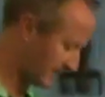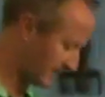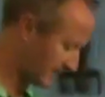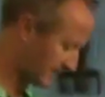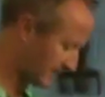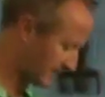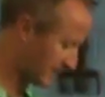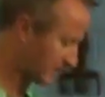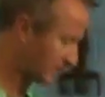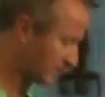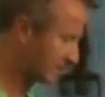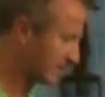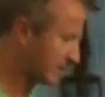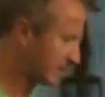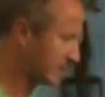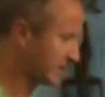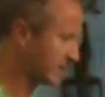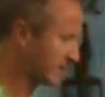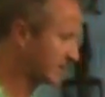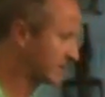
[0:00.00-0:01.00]
So I'll just get
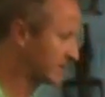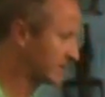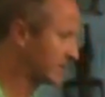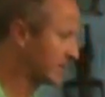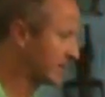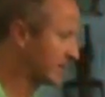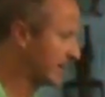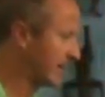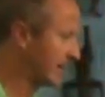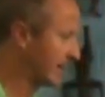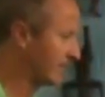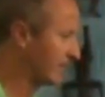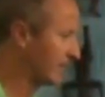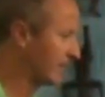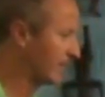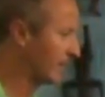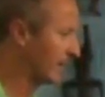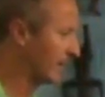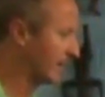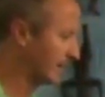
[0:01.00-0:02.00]
you to turn your head one
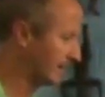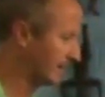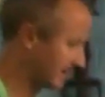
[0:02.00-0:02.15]
way,